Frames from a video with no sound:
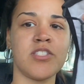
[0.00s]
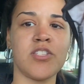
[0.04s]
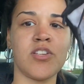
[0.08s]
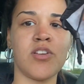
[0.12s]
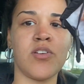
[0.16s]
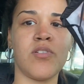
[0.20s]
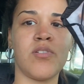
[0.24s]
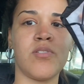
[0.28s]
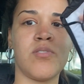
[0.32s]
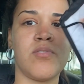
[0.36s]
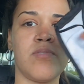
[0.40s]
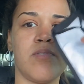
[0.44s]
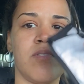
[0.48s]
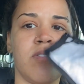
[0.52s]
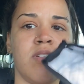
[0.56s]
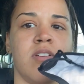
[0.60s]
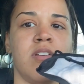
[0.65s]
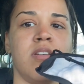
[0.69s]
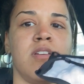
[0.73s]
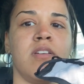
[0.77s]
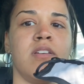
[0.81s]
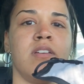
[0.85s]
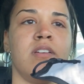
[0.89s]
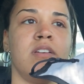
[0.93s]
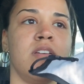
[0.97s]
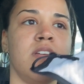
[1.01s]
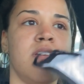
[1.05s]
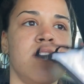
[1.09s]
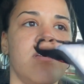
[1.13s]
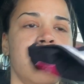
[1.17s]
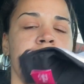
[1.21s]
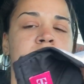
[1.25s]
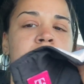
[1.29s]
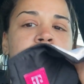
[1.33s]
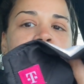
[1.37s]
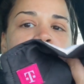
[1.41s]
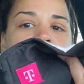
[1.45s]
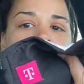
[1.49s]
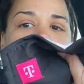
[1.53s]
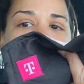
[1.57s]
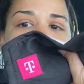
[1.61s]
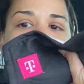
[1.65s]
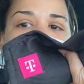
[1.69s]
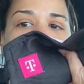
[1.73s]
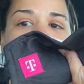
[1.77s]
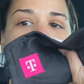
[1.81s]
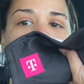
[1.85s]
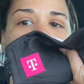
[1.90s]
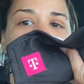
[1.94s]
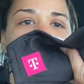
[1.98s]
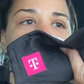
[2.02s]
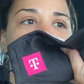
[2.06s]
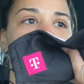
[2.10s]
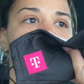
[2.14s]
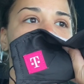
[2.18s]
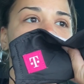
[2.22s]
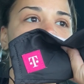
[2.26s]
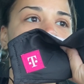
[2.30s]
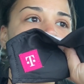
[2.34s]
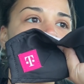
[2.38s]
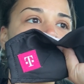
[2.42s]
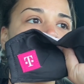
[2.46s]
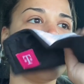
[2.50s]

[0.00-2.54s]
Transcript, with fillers: So just wanted to show